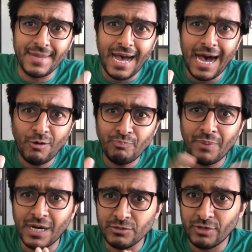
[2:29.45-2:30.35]

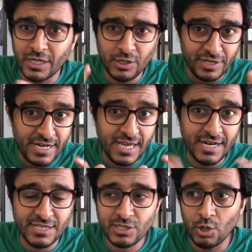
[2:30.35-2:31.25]
outbound D N
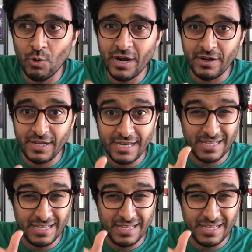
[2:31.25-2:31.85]
S query